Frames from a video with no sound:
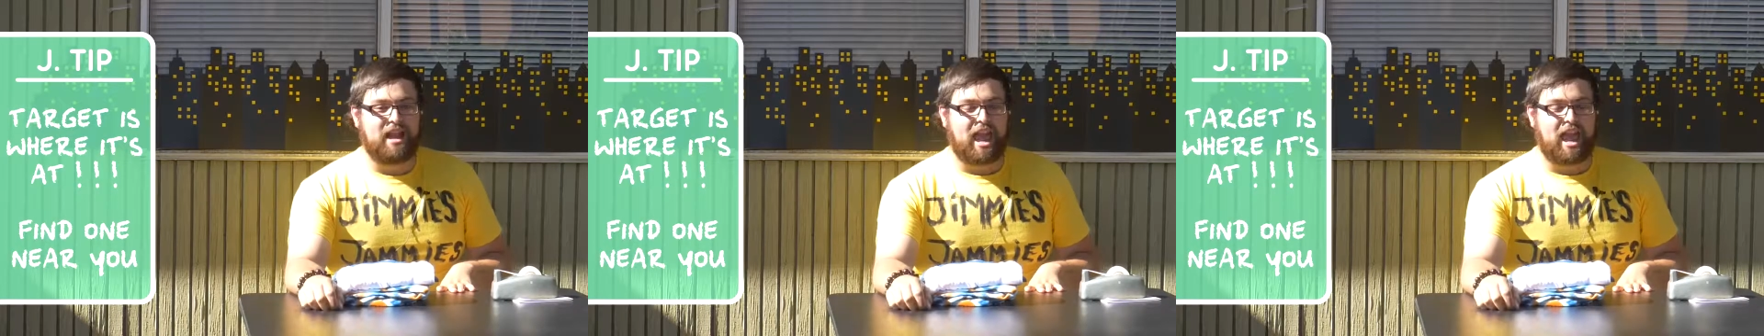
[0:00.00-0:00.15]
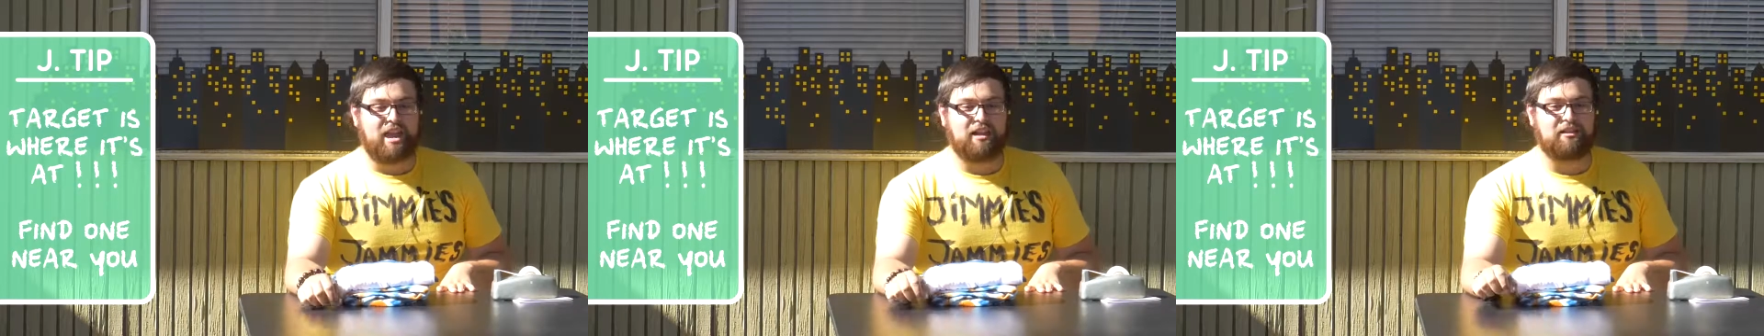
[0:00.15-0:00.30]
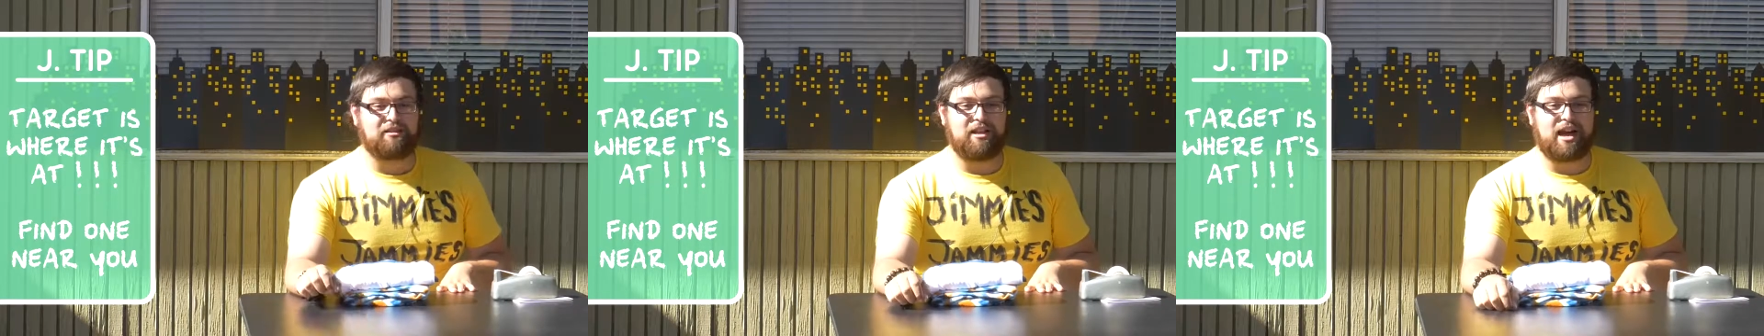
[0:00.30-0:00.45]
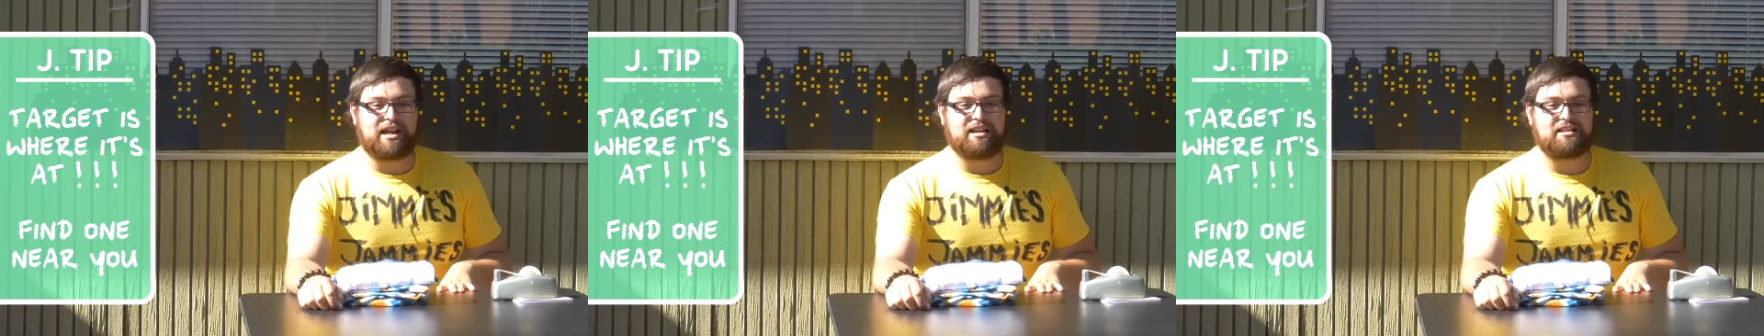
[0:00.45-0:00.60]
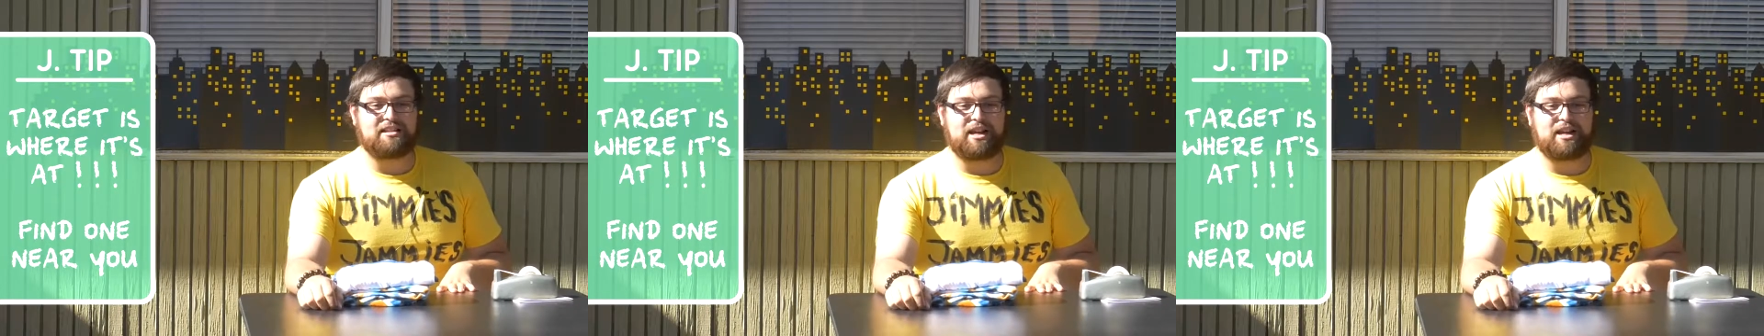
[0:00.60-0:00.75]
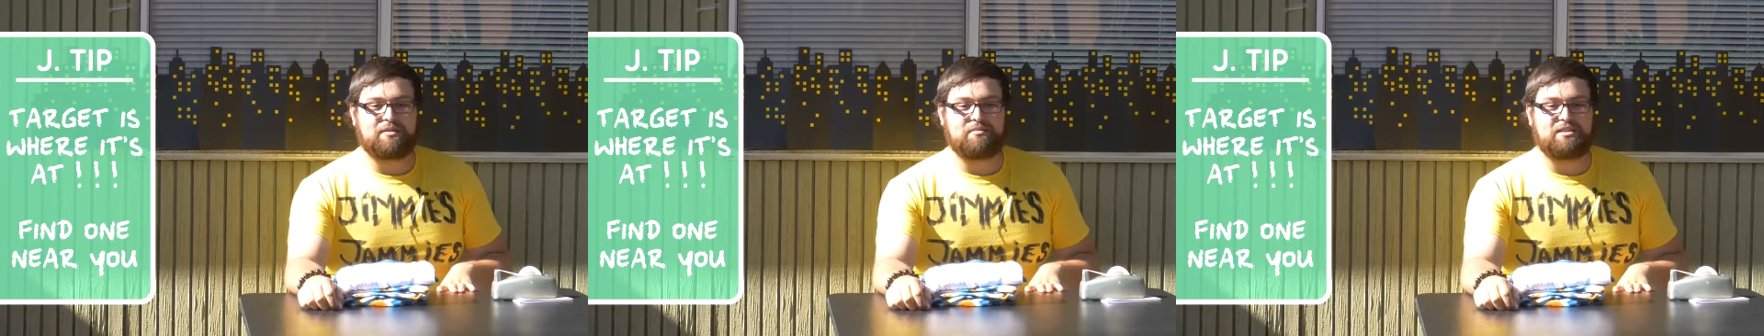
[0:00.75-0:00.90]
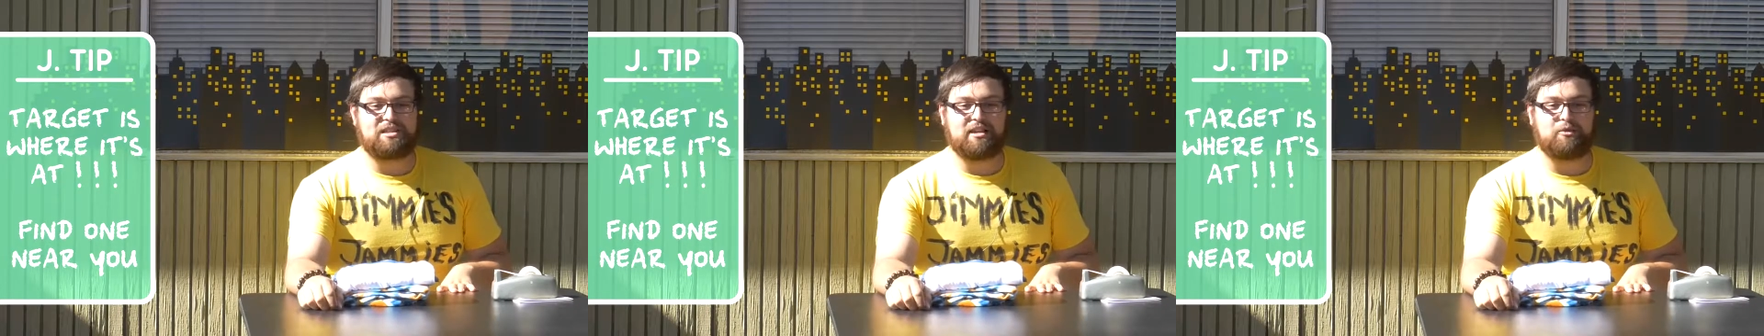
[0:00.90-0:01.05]
and a lot of
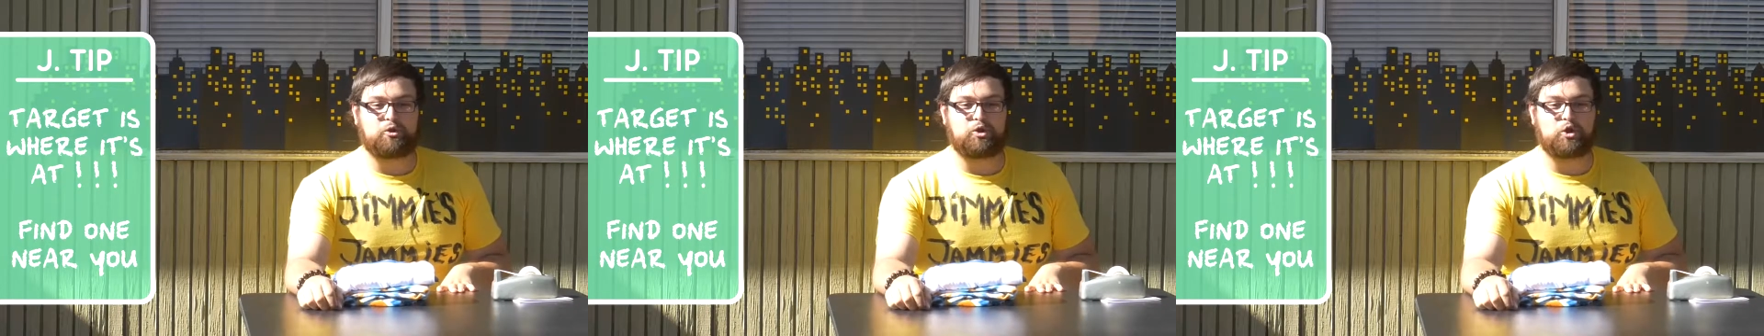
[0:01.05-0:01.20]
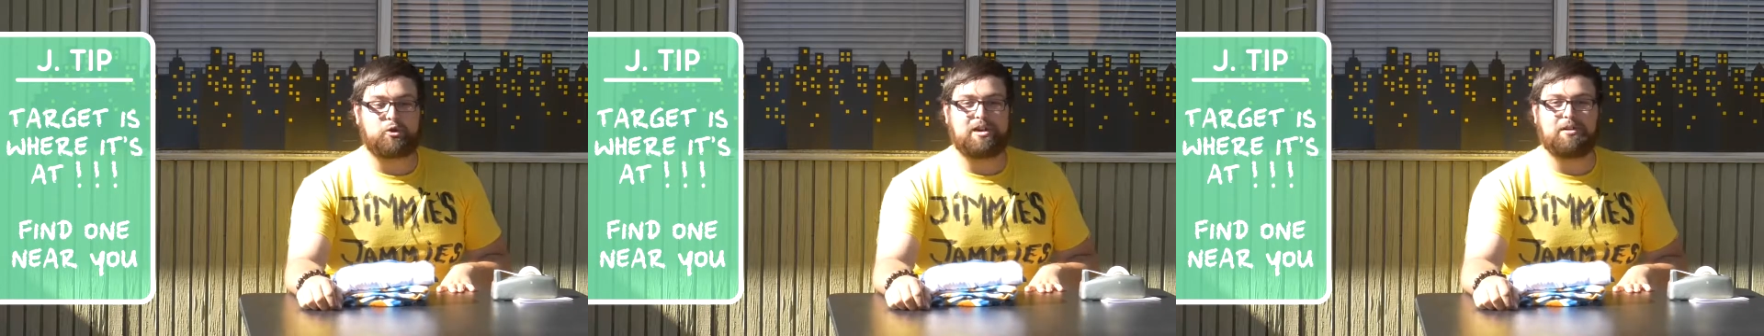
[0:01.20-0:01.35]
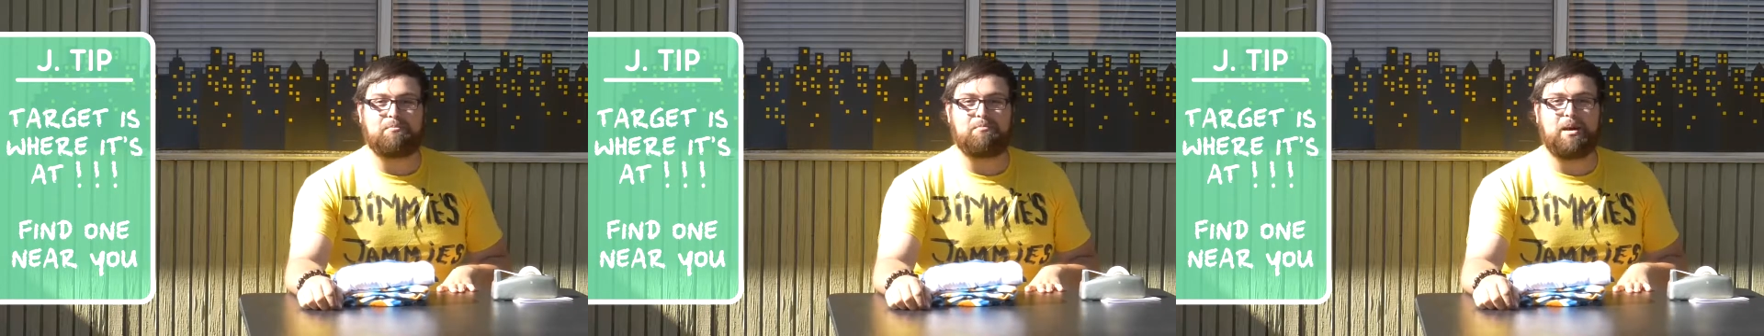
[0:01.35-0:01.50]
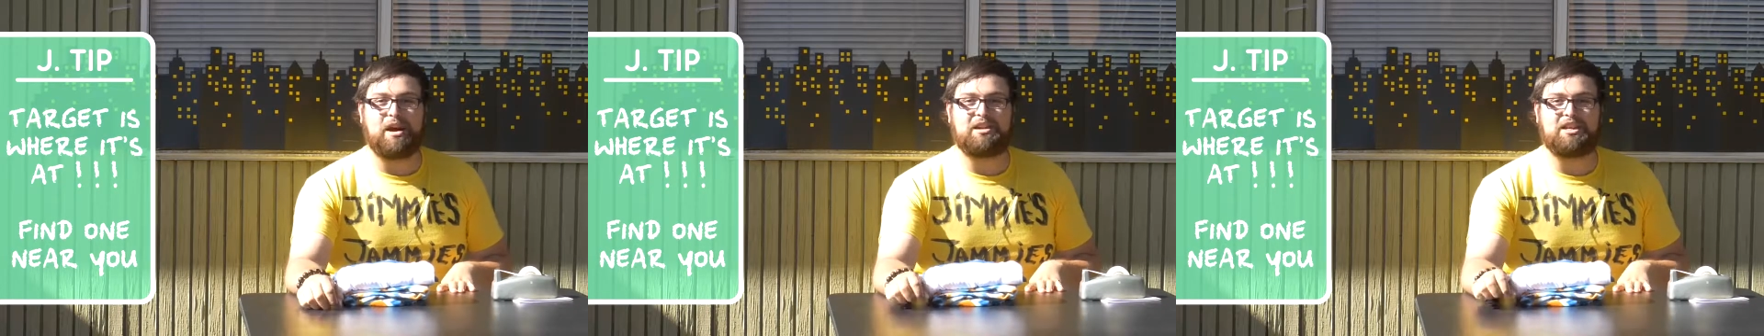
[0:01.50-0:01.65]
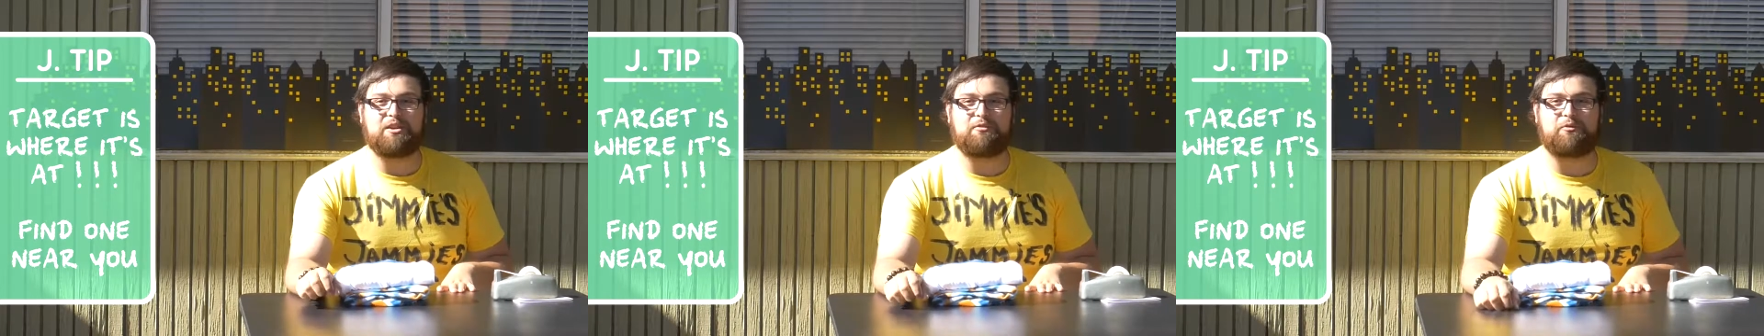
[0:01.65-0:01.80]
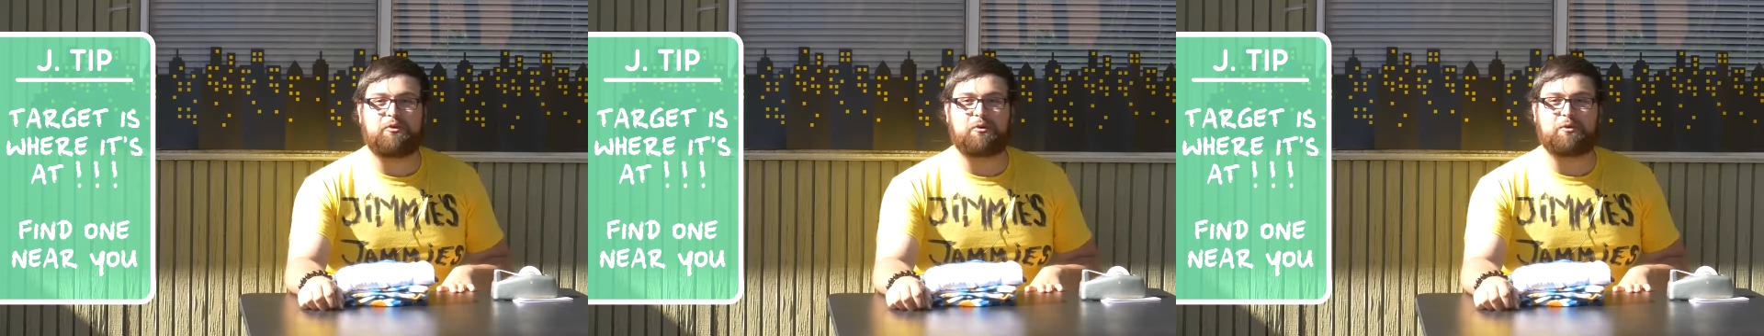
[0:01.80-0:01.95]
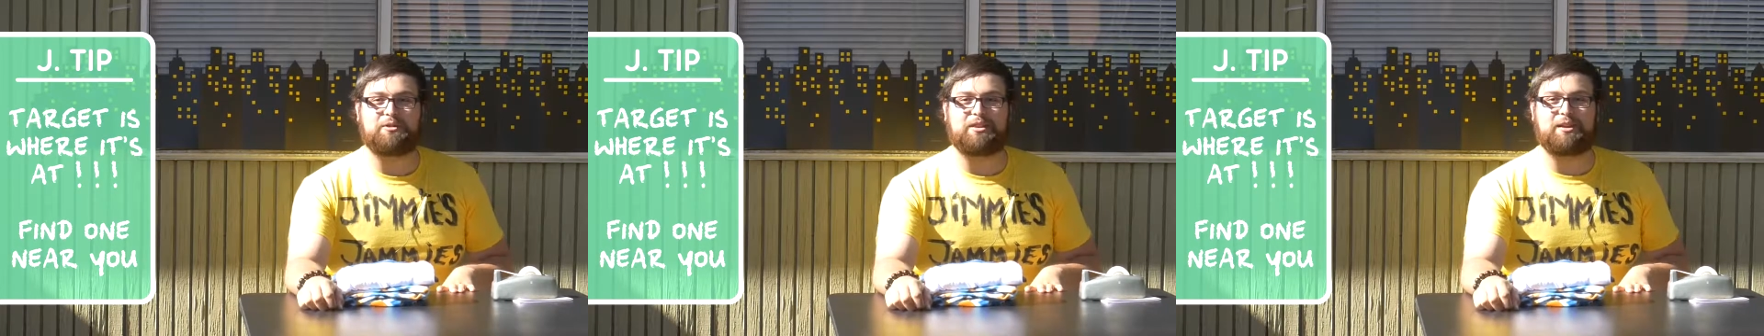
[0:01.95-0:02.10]
times they'll trade money
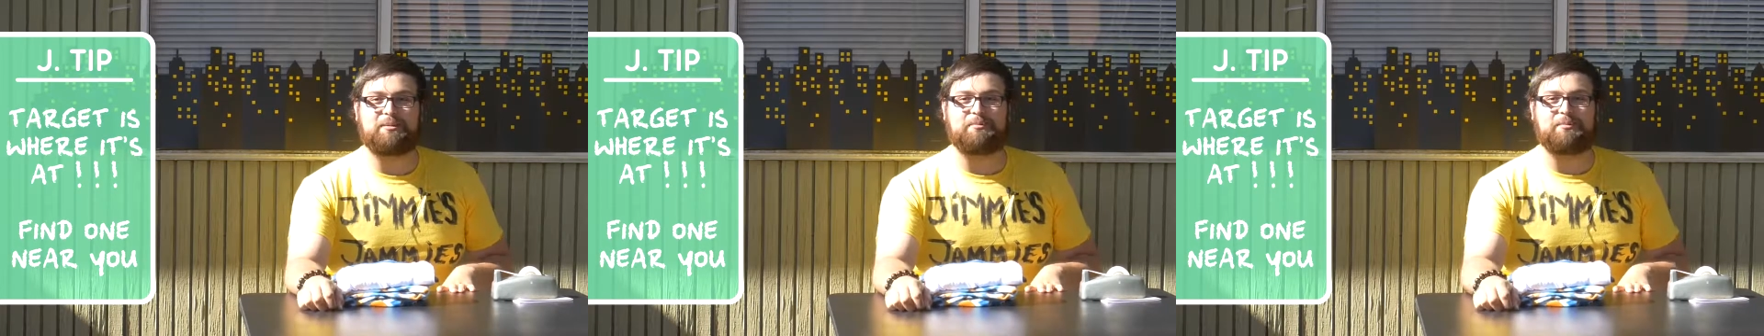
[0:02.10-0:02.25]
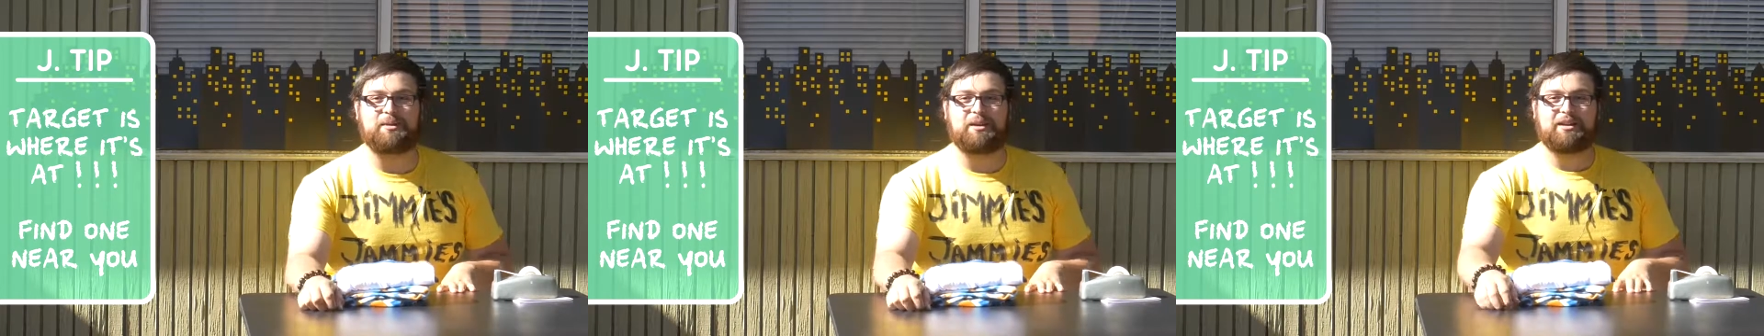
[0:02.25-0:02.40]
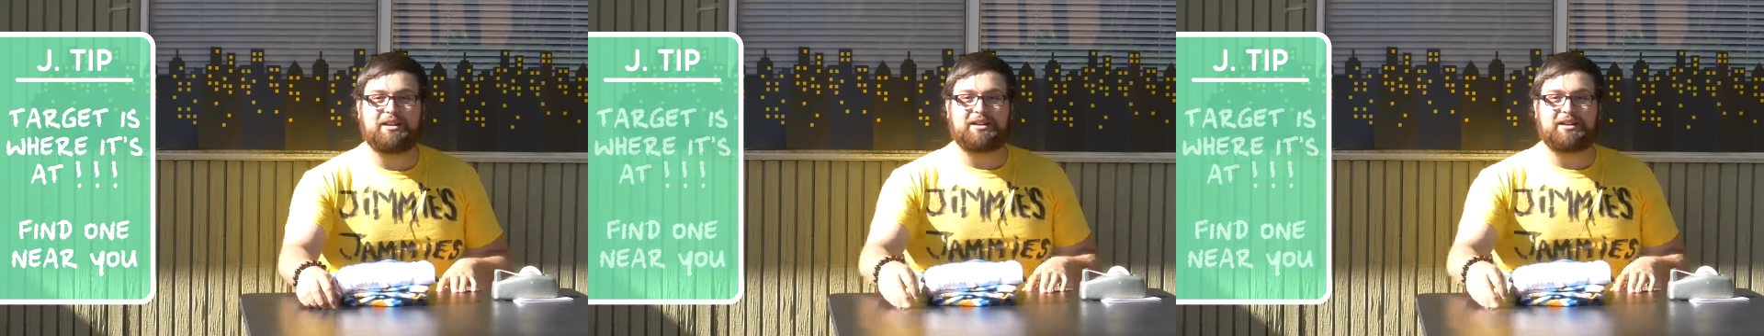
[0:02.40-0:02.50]
for them.